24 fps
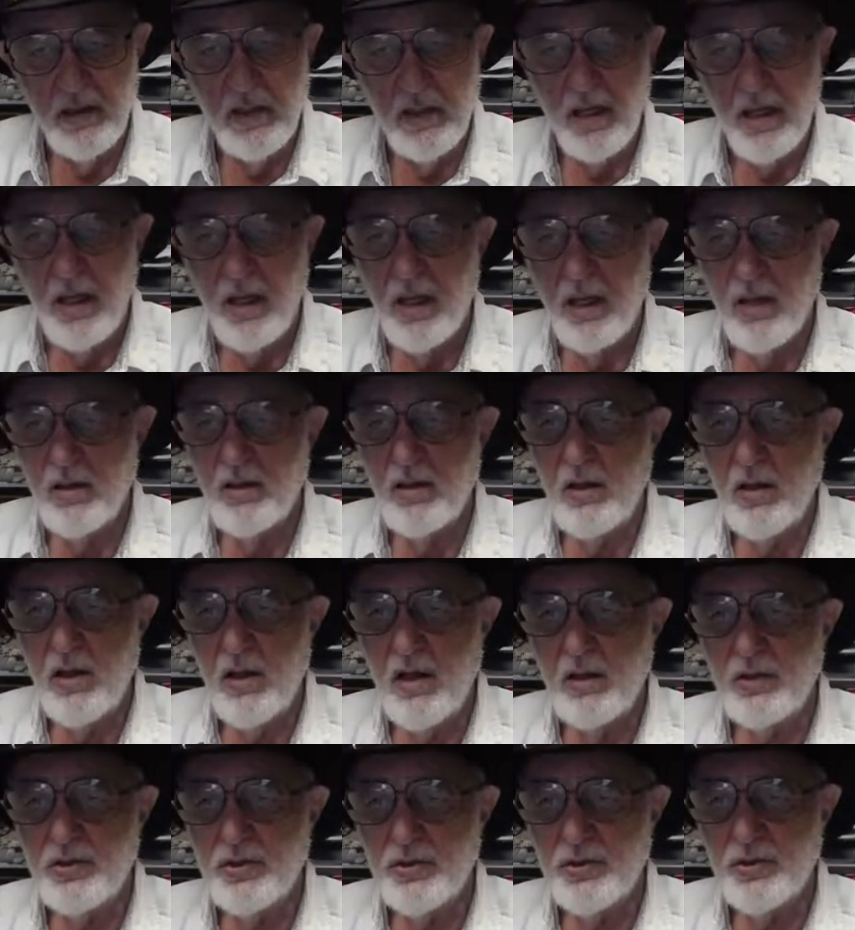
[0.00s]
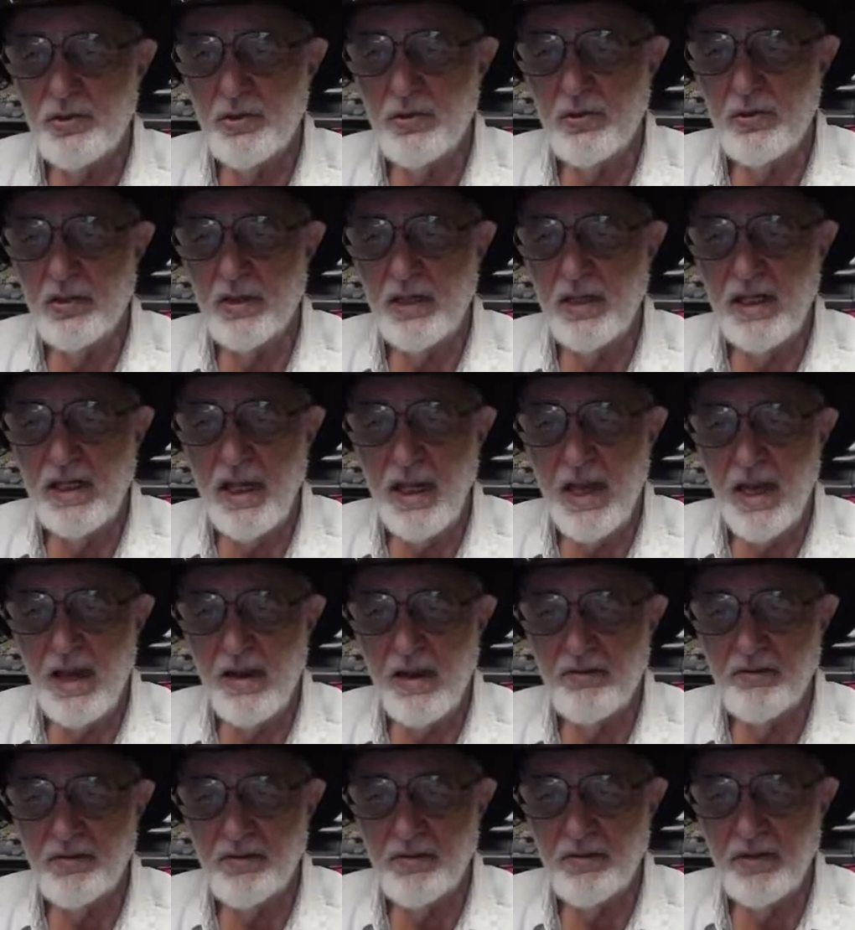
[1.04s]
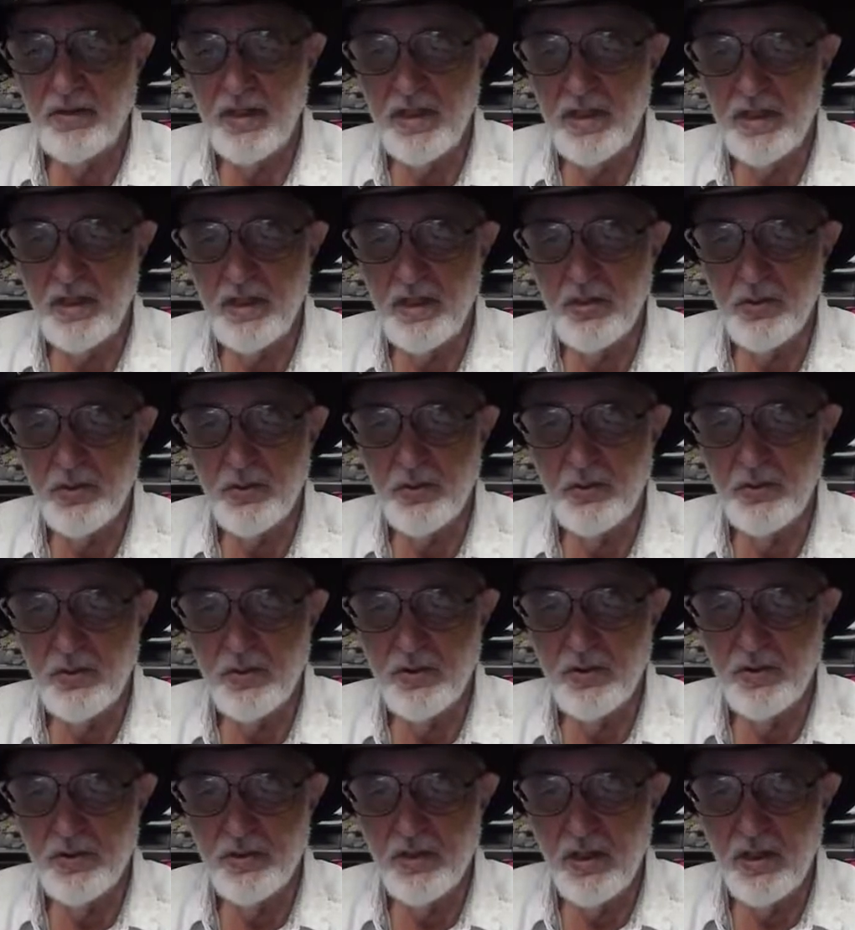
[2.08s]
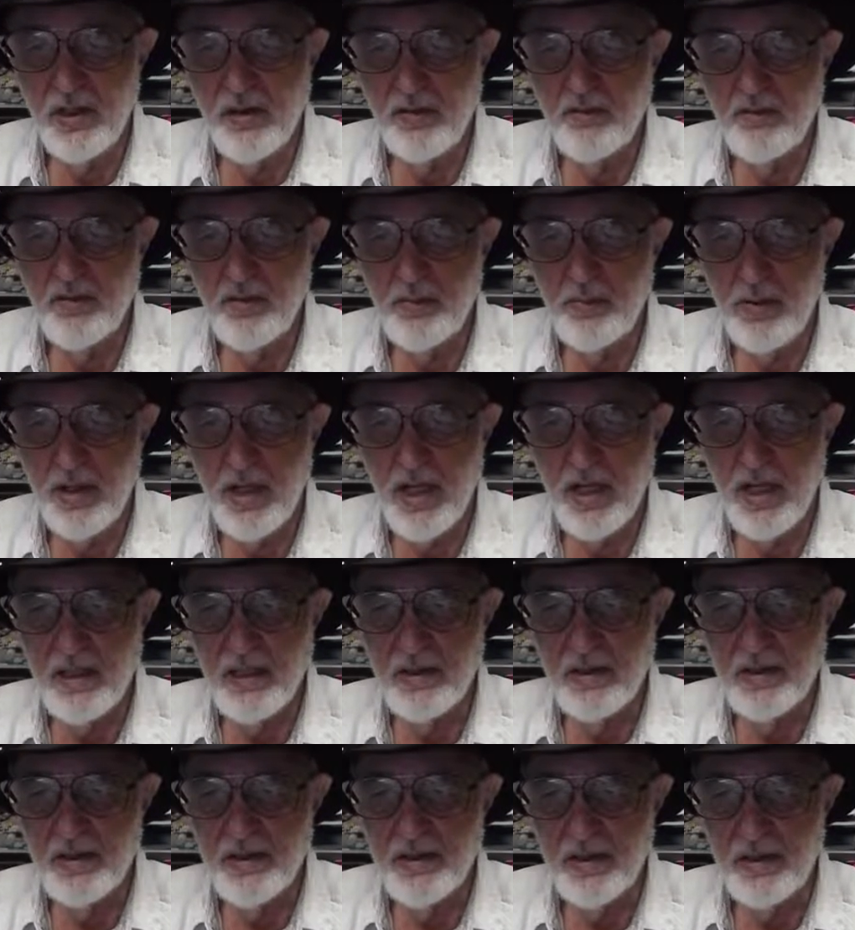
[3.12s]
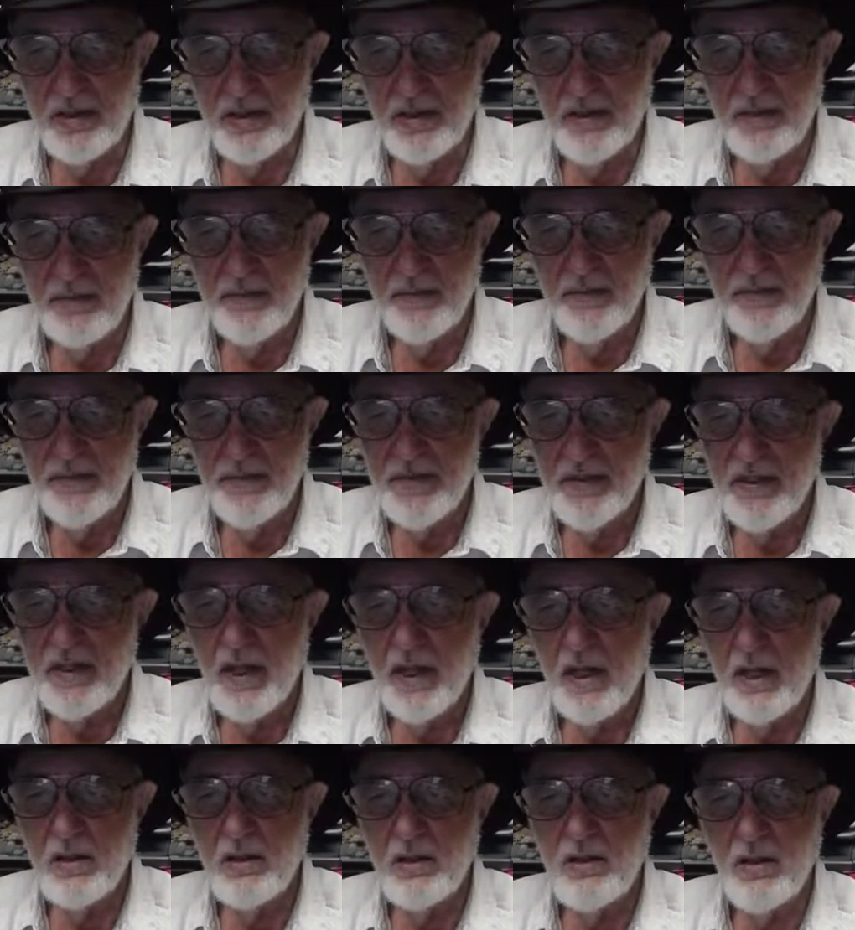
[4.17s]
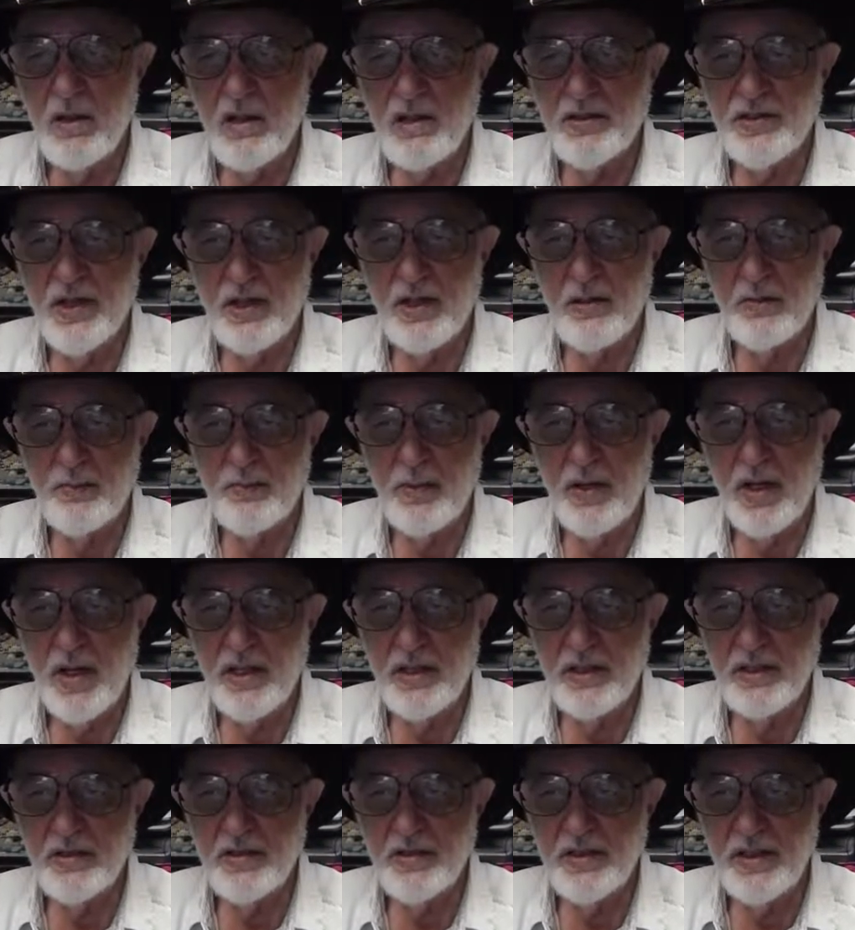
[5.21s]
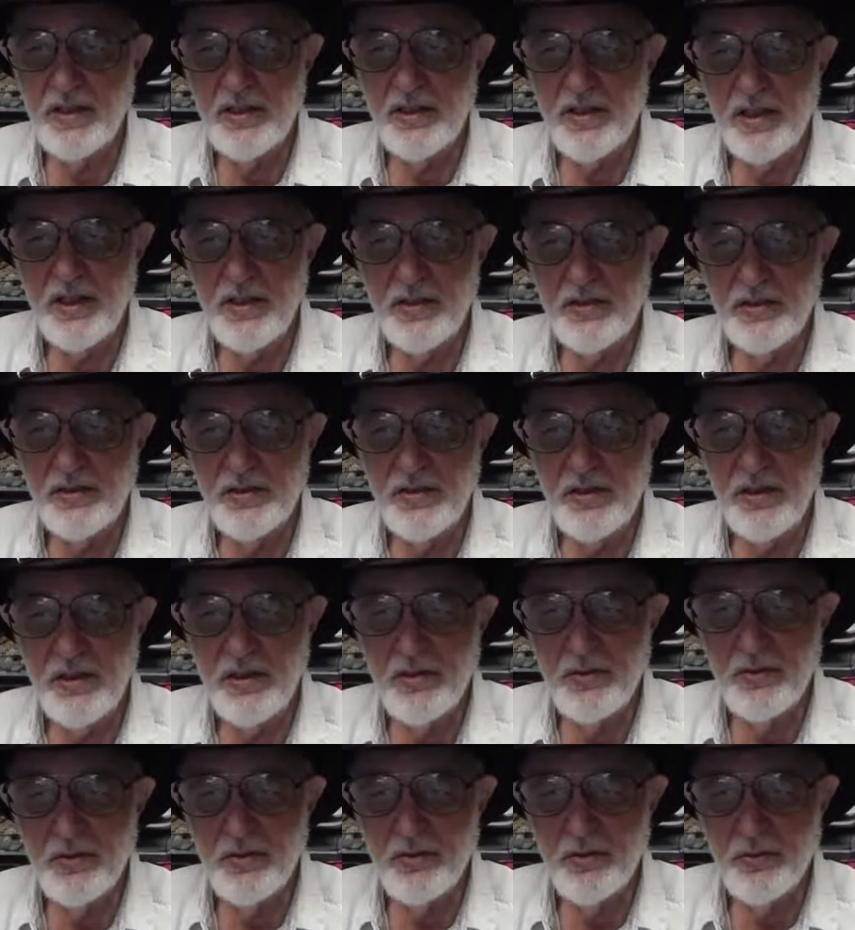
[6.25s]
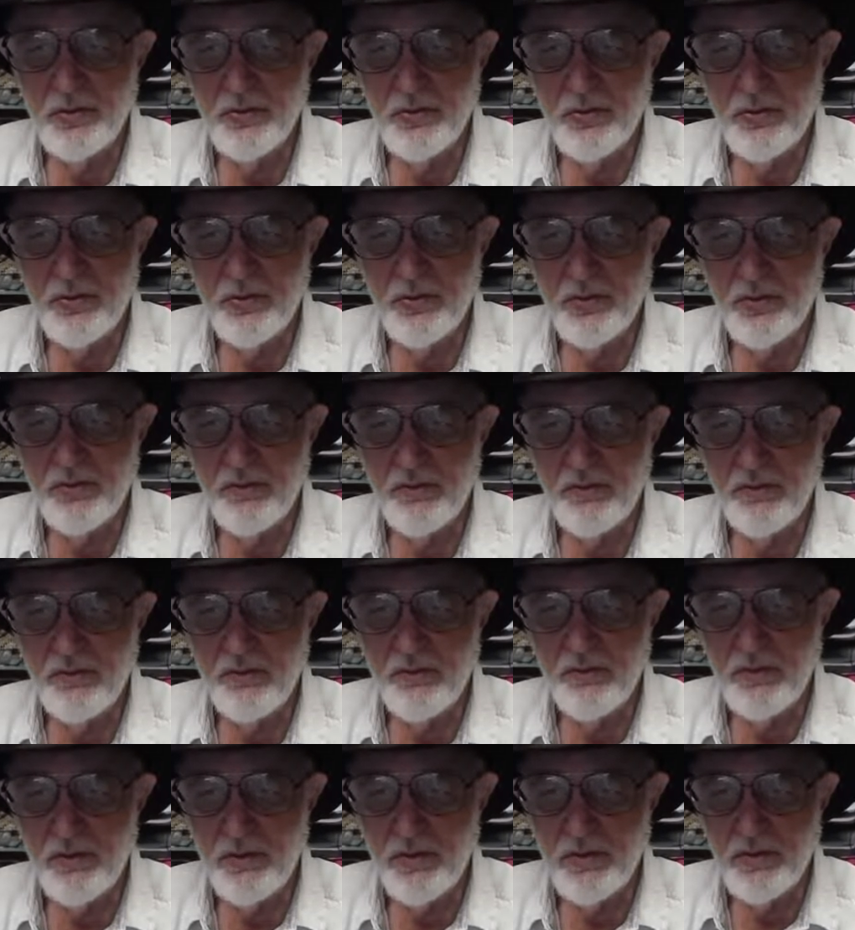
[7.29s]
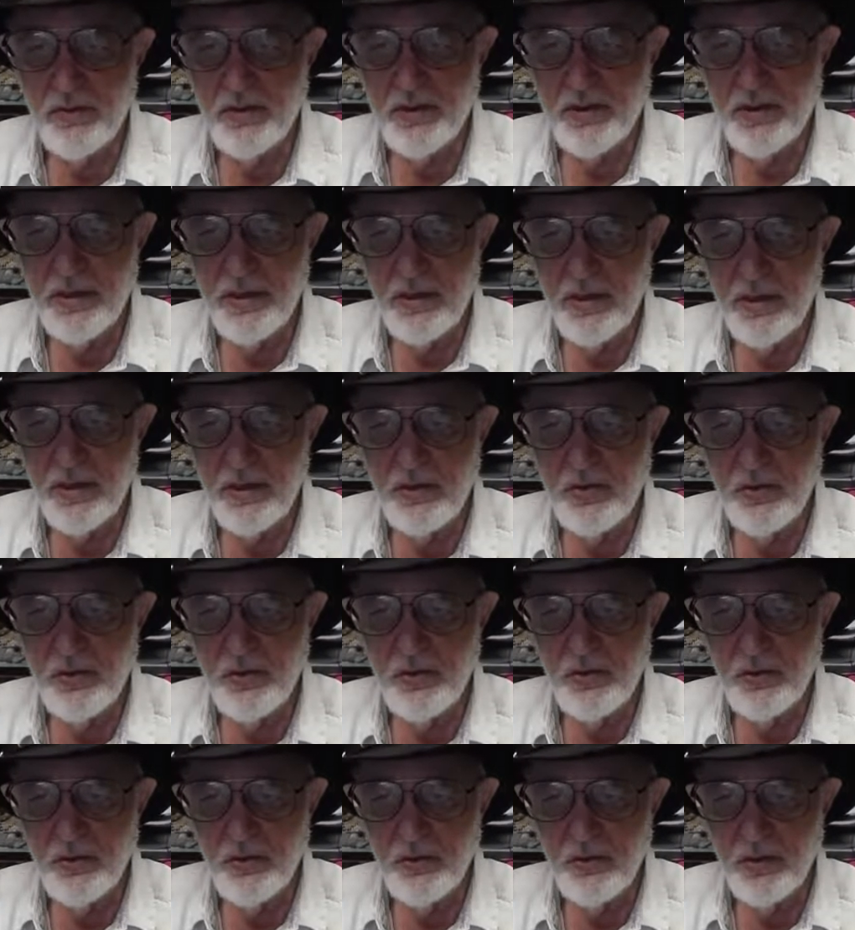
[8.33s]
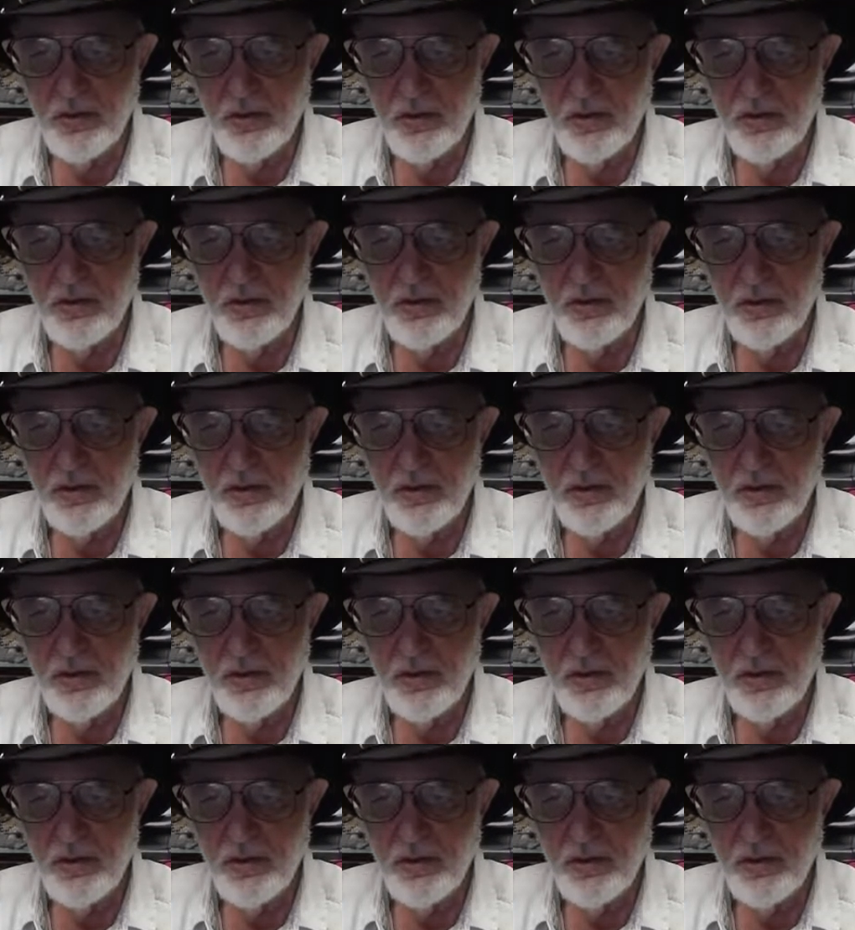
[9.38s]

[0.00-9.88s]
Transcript: a loss shortly after the issuance of the policy, a loss on a policy that is the insured's first insurance,